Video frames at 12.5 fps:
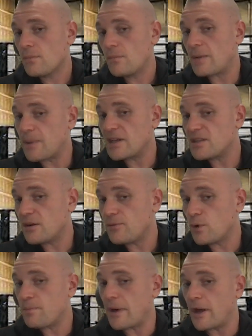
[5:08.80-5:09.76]
make myself
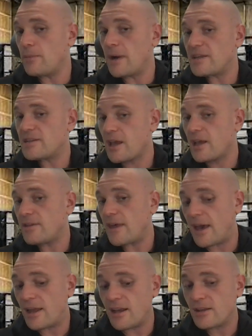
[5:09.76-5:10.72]
look better by saying that.